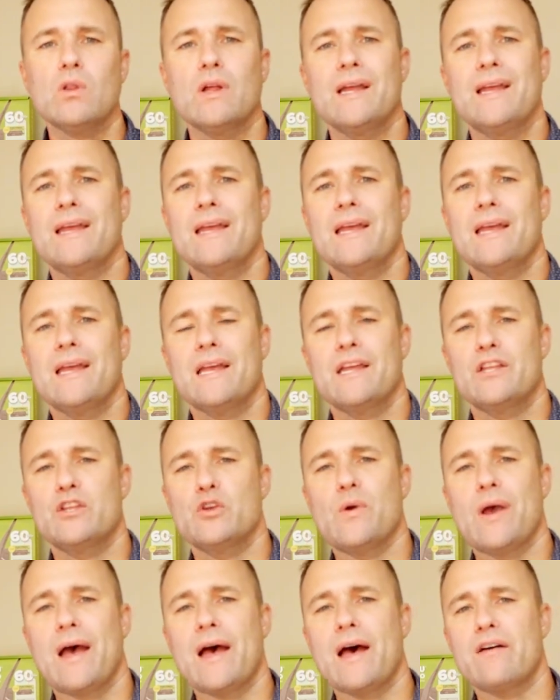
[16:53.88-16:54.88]
and you
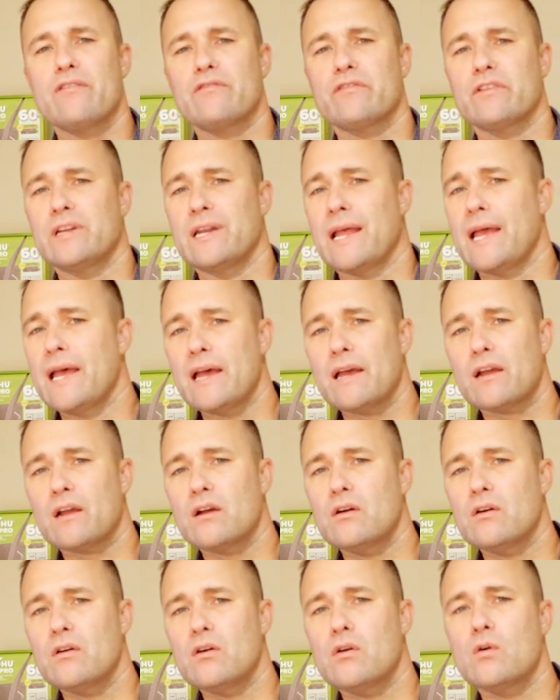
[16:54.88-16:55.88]
have an
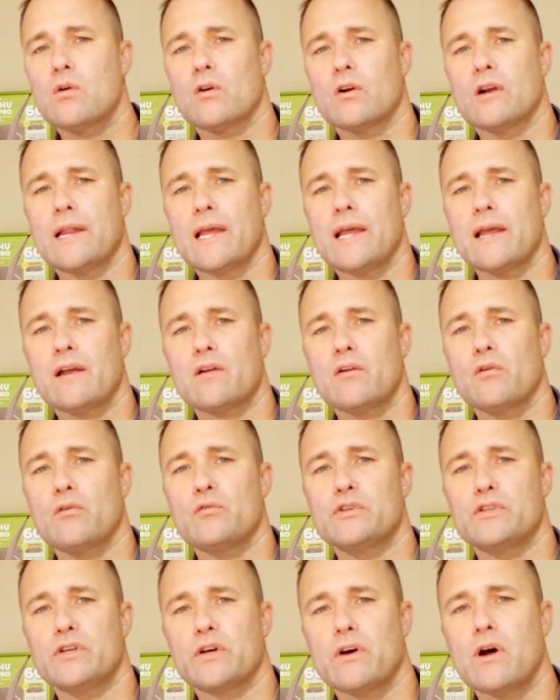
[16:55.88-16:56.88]
Echo or an Echo
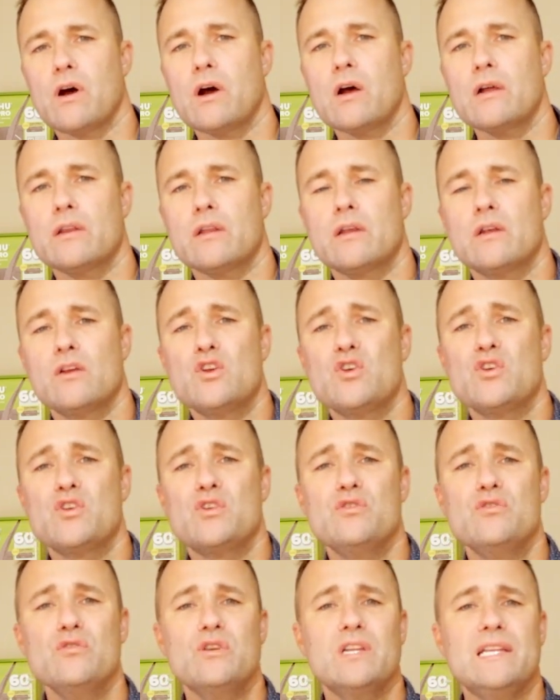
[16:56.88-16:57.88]
Dot,
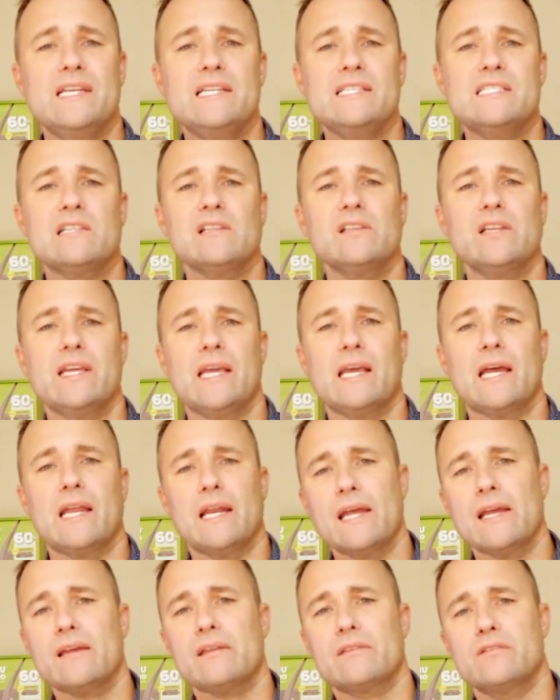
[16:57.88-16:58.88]
you can easily
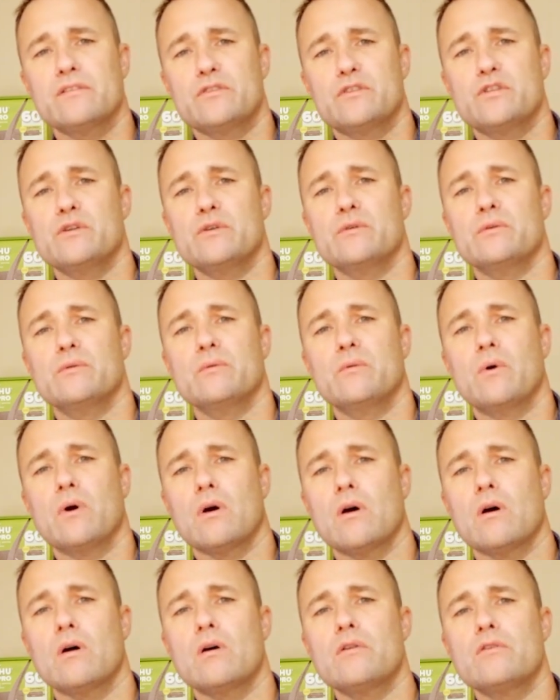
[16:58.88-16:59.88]
connect the two under